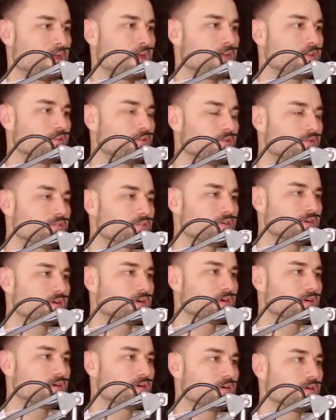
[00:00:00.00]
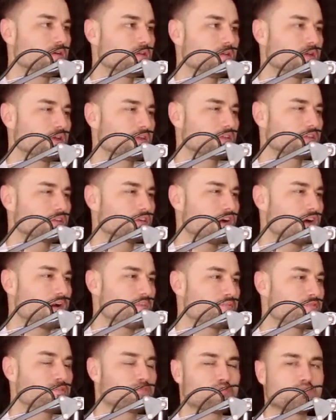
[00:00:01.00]
and those are like the
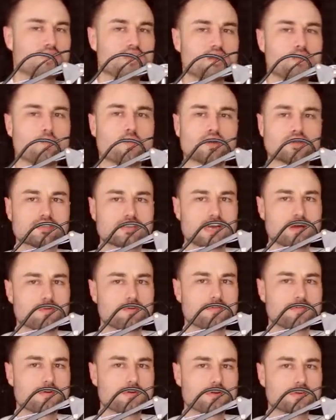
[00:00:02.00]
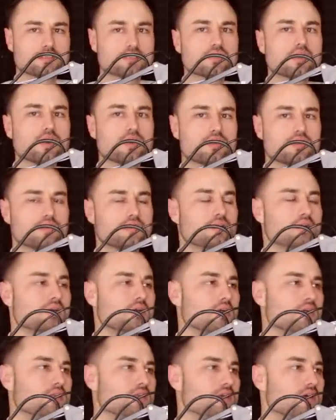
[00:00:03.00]
top 3 ones I would focus on.
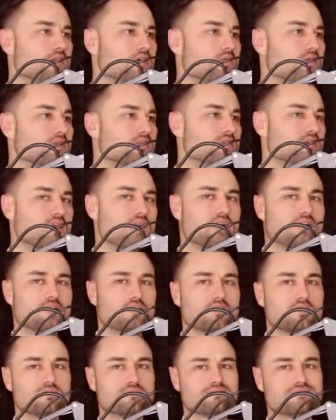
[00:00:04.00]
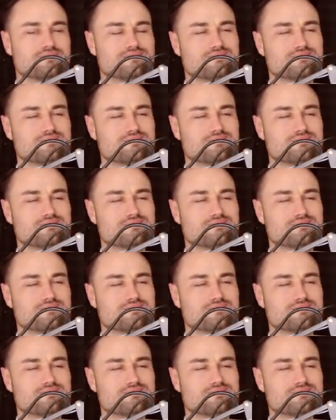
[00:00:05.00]
The other ones are like,